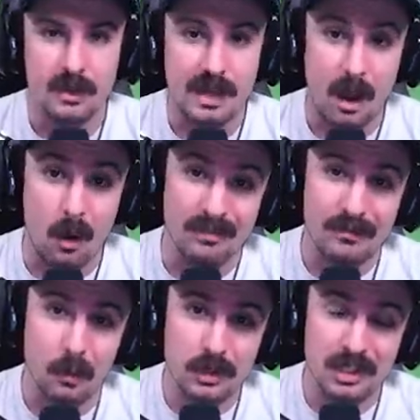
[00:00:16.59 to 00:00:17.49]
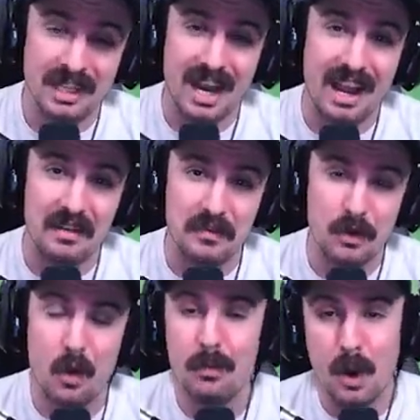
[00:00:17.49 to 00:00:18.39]
Now, unfortunately, I have
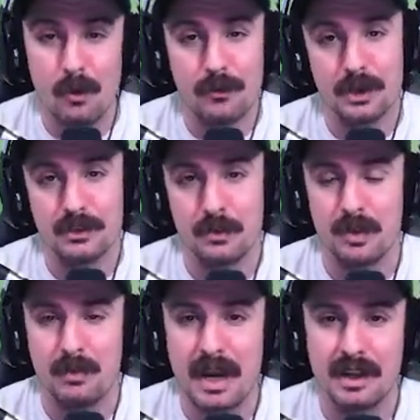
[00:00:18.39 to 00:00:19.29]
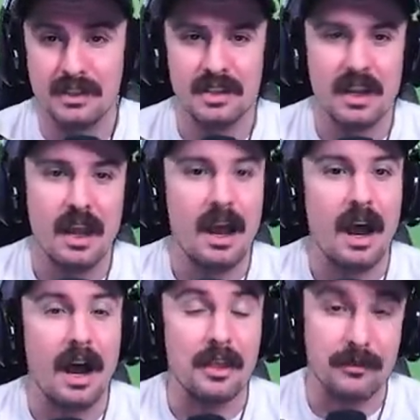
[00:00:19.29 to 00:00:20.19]
no bow footage from the betas.
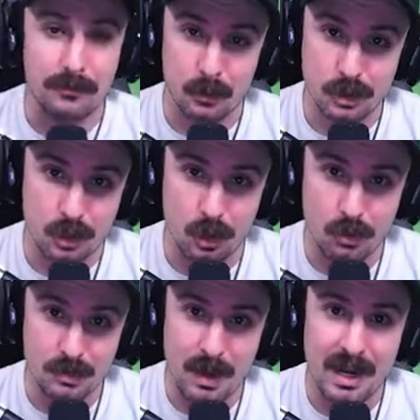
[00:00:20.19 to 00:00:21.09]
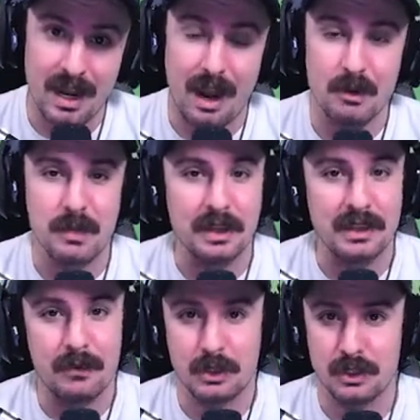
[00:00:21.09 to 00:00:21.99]
The first closed beta, I was mainly
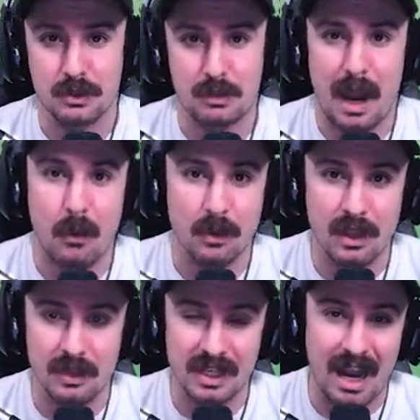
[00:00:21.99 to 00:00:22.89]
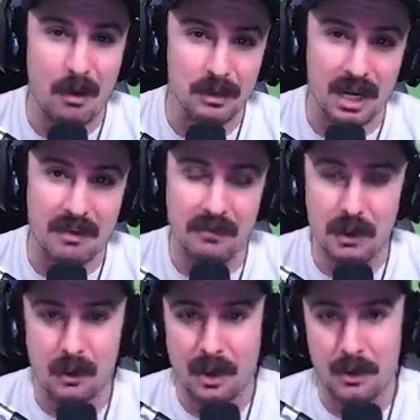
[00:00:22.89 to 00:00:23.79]
focused on just power leveling. I was kind of
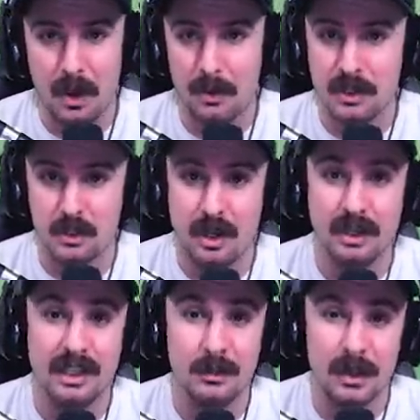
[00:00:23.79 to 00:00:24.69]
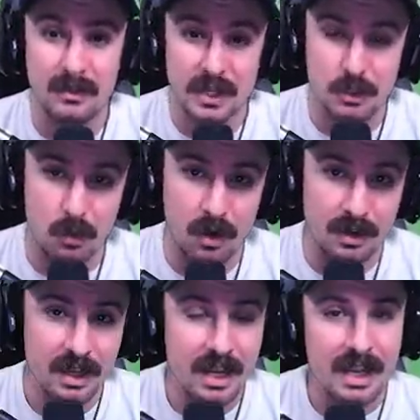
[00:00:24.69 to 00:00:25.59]
figuring out the weapons, tried a little bit of each
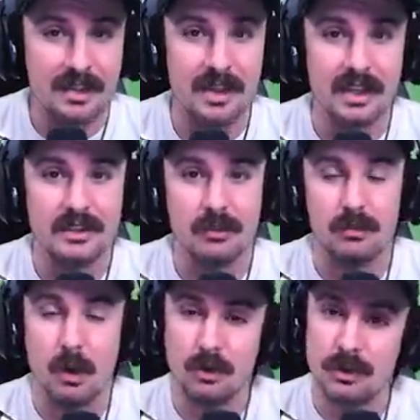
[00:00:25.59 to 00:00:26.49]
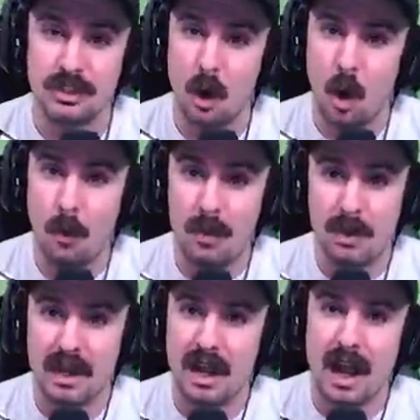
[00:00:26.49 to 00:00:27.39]
one. This most recent open
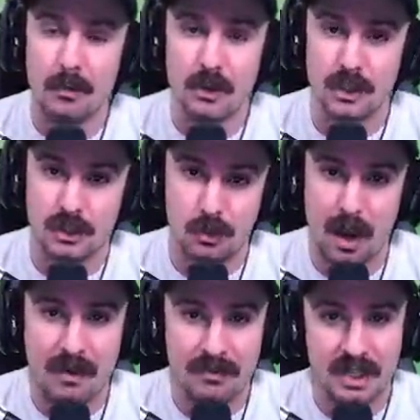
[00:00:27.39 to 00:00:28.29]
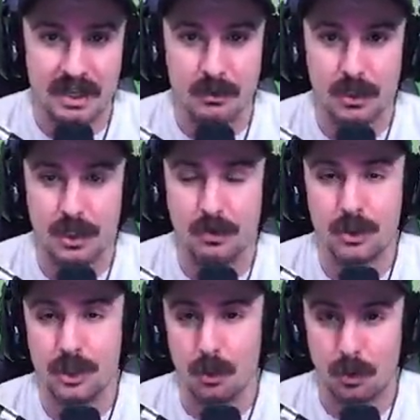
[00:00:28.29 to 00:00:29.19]
beta, I was just crafting. It was so
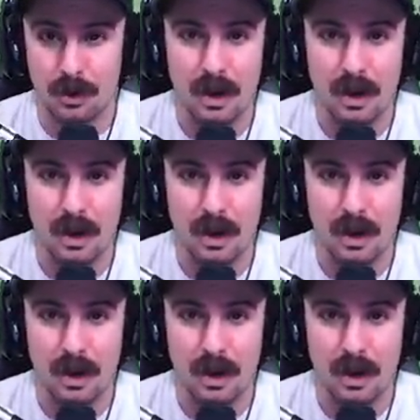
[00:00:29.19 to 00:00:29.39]
short.